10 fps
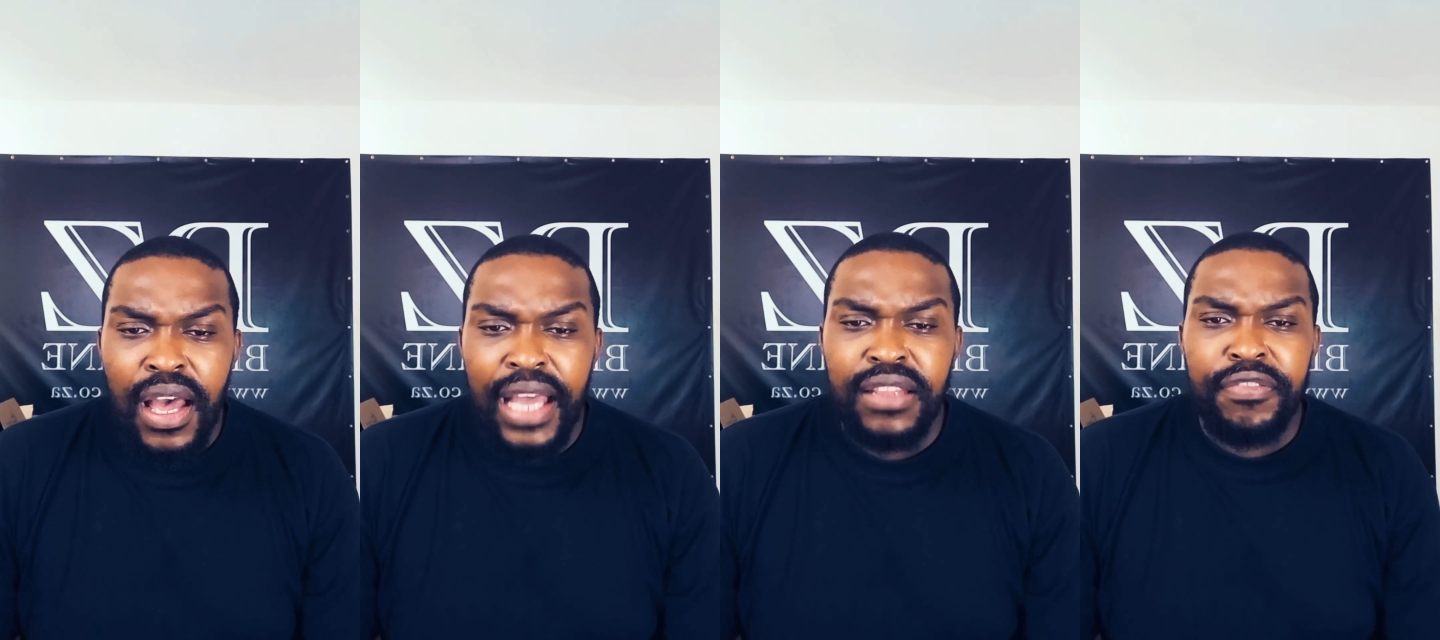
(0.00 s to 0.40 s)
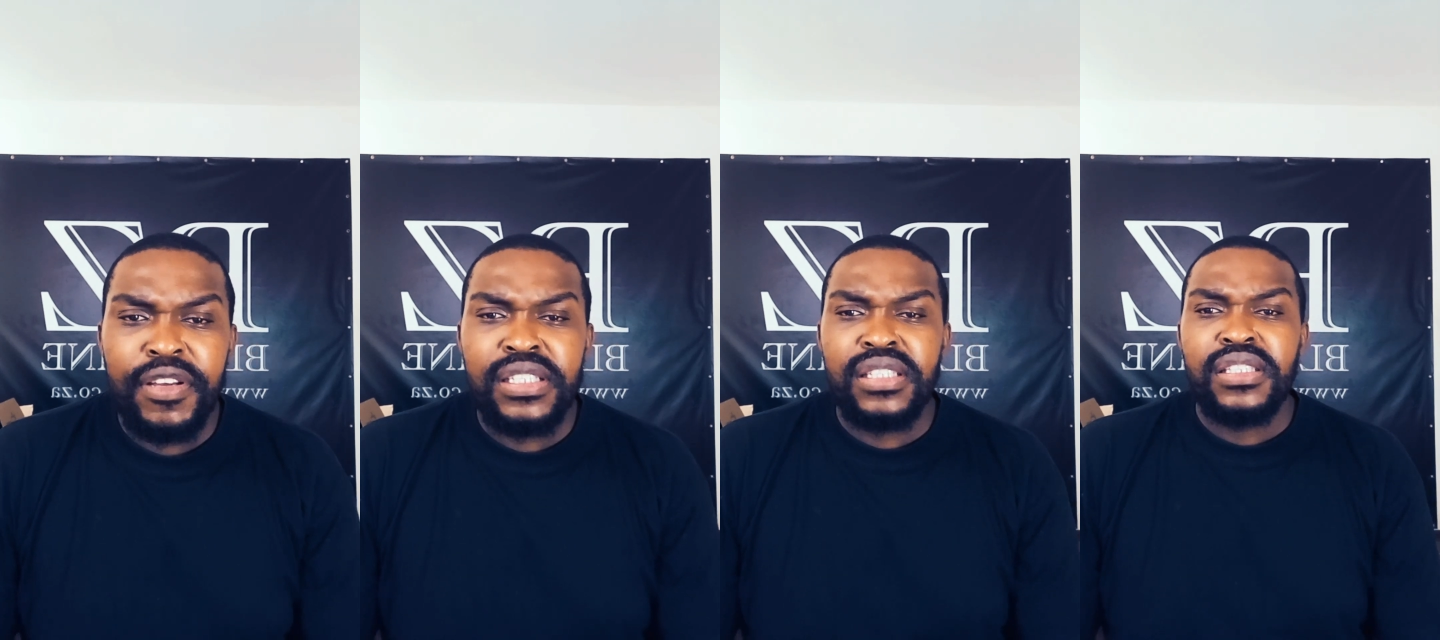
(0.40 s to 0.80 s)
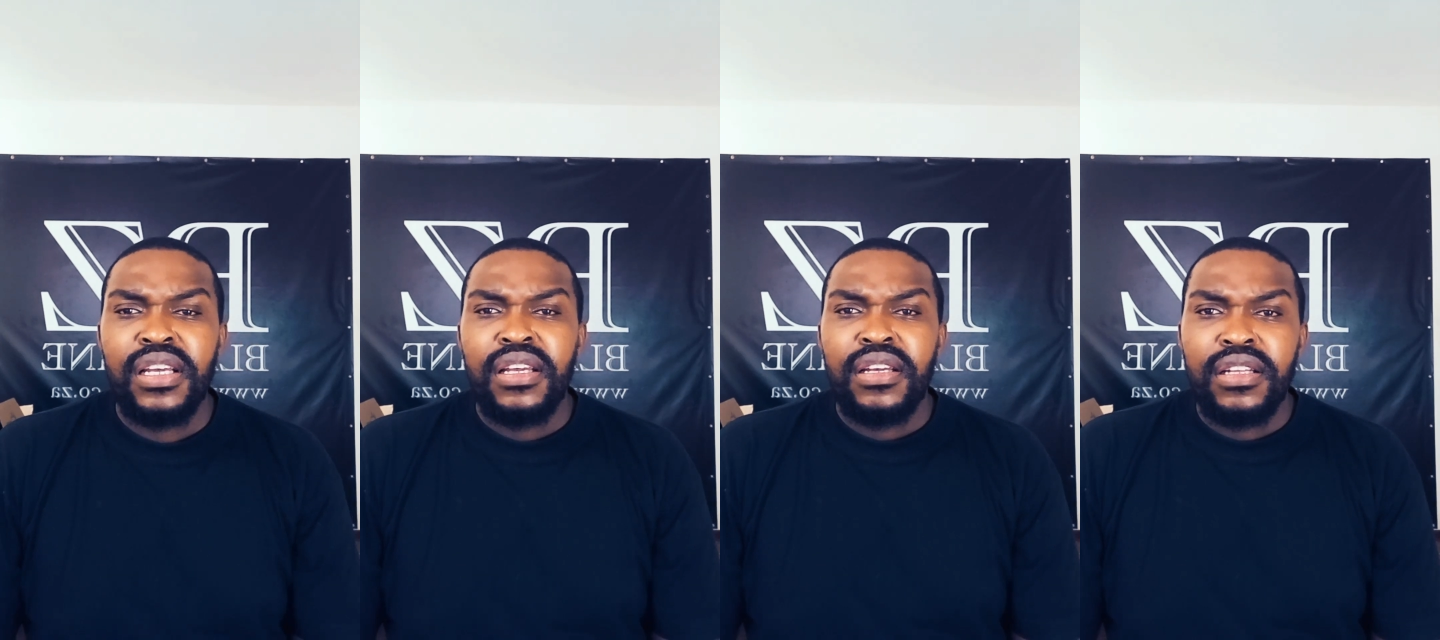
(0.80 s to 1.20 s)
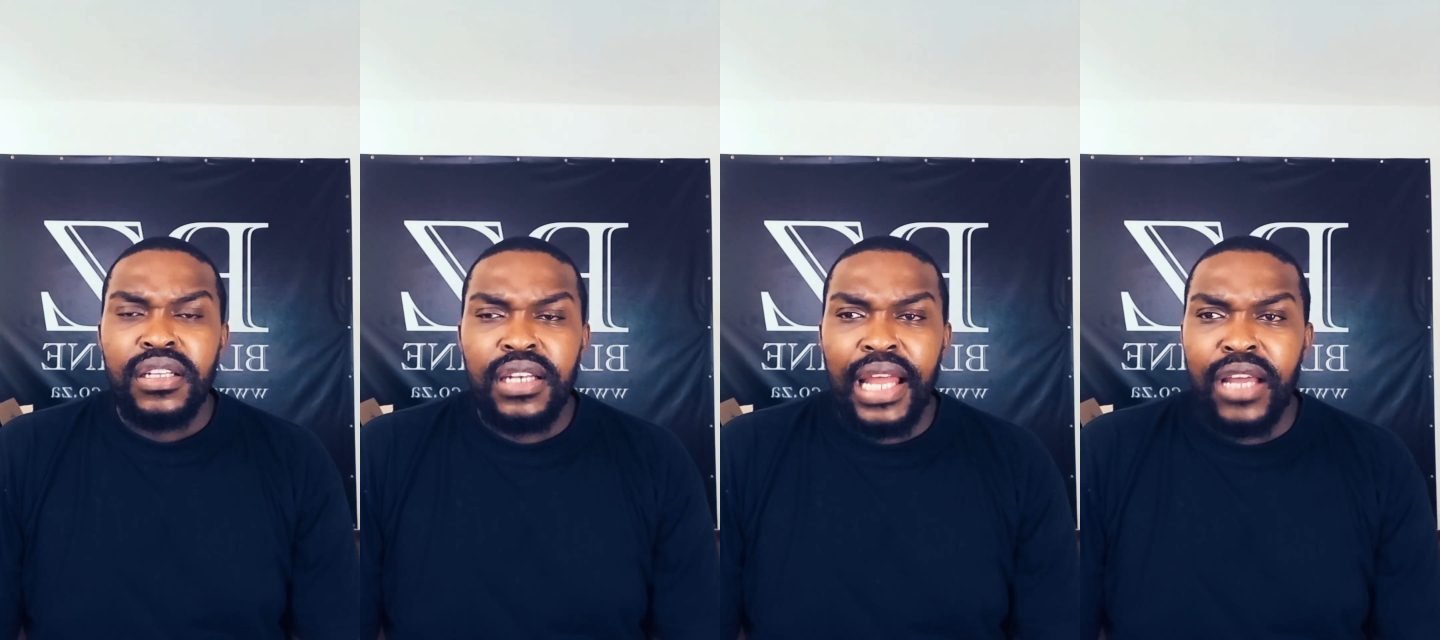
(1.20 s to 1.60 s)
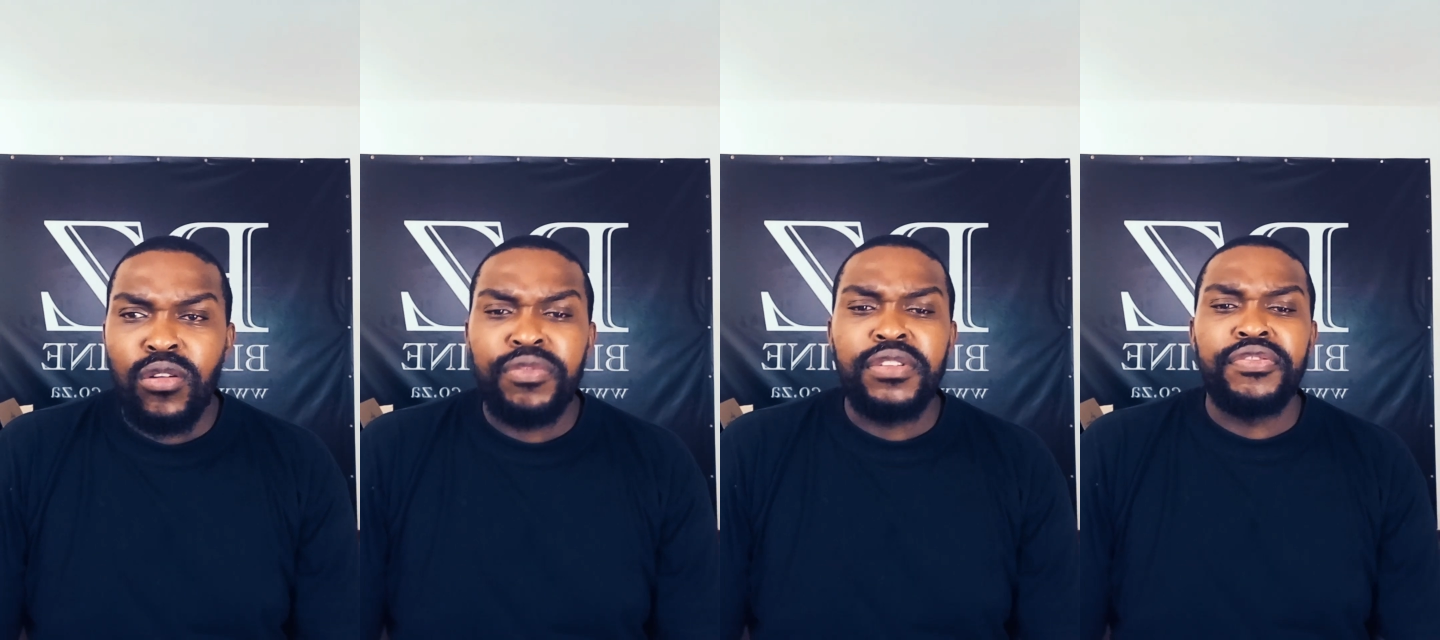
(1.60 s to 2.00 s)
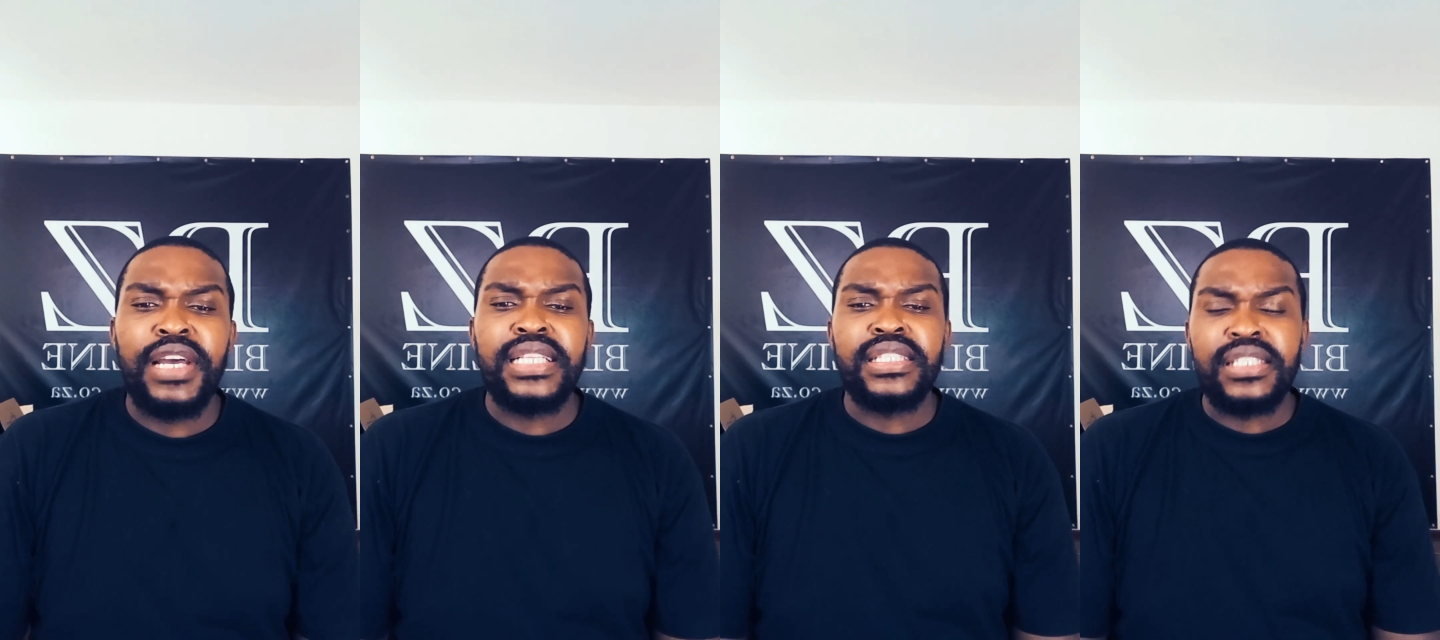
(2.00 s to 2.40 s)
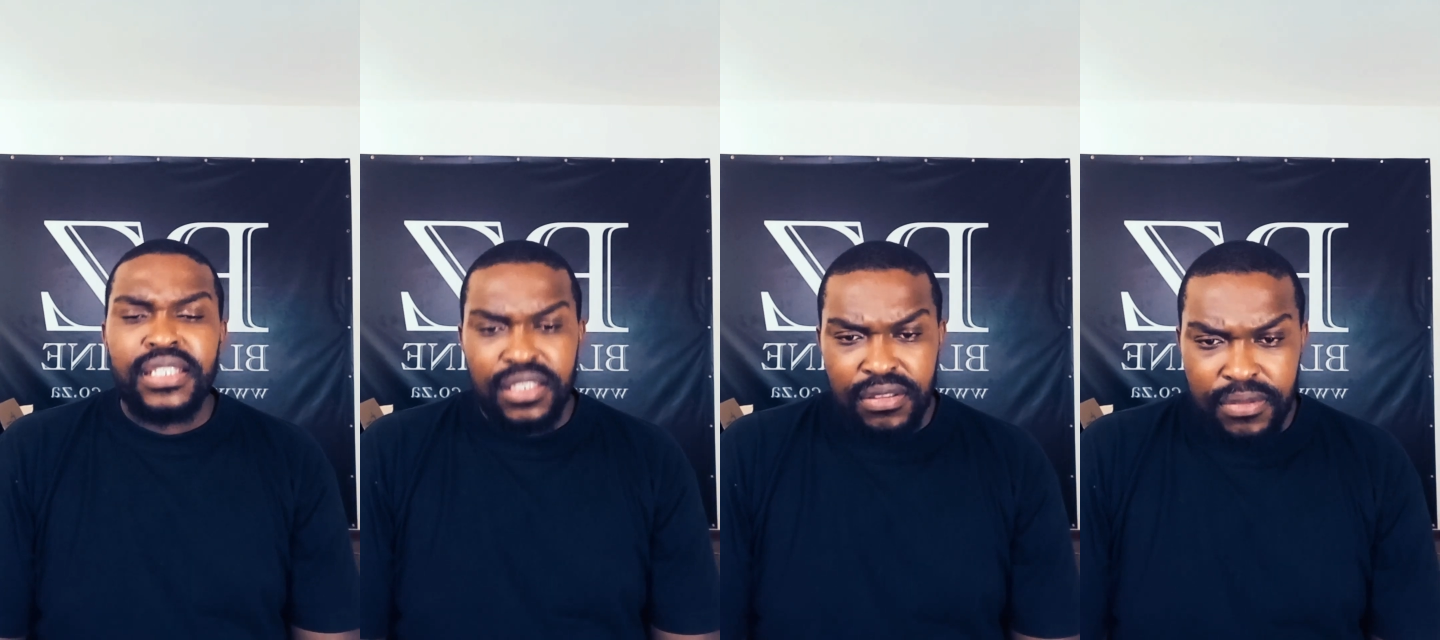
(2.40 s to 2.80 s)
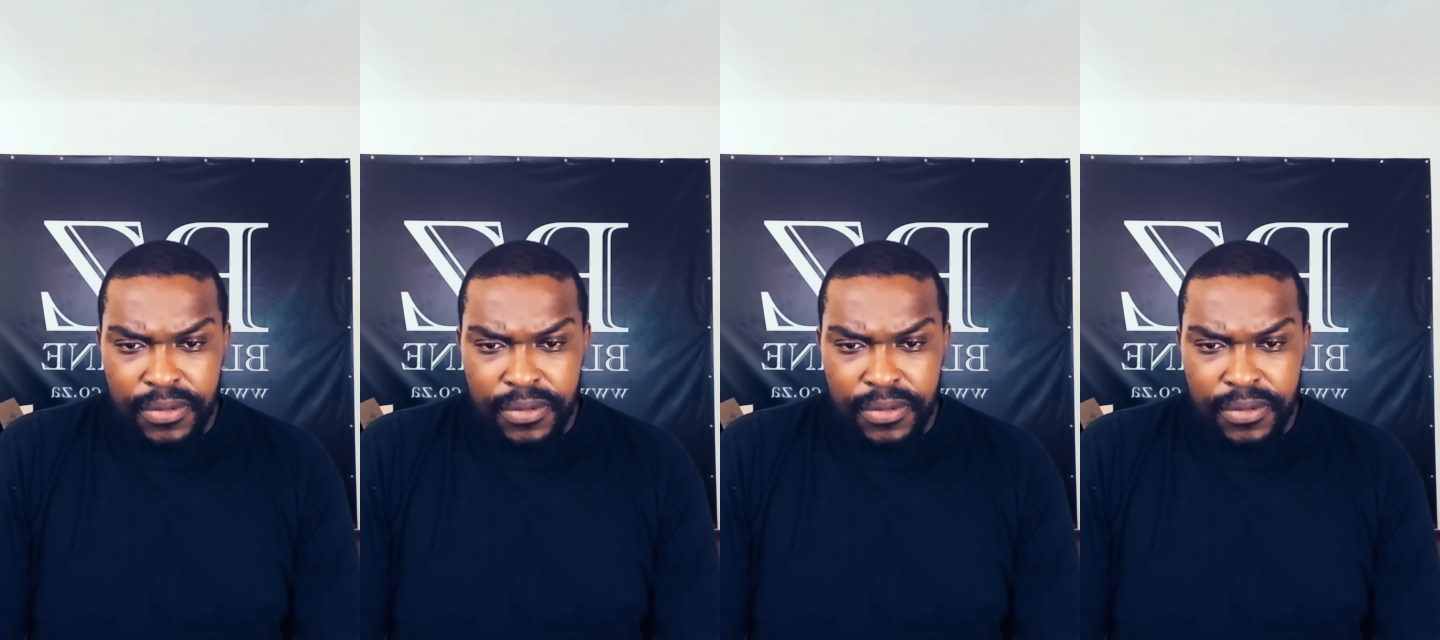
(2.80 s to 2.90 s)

and the first line of defense.